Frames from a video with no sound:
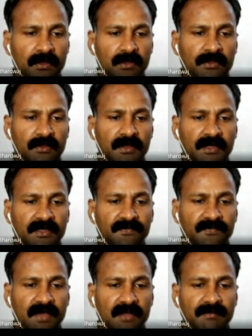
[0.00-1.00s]
The
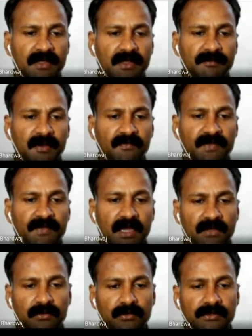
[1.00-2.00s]
rectifier made up of
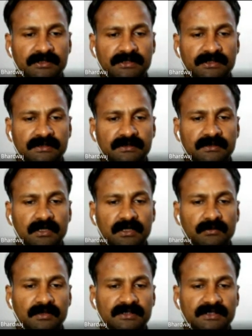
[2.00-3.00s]
diodes
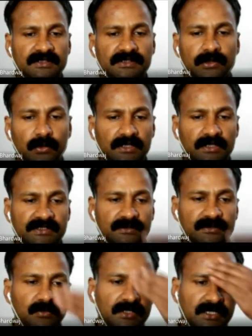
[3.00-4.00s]
converts this low AC
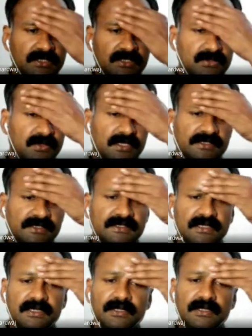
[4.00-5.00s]
voltage or
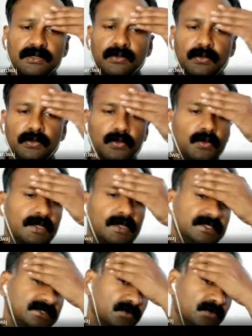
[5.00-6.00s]
AC current into low
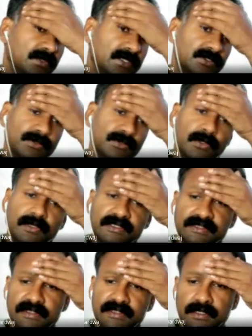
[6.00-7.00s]
DC voltage or
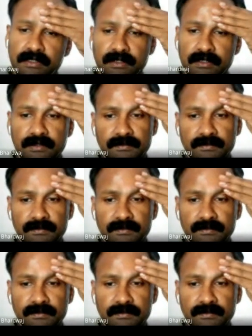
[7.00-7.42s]
DC current.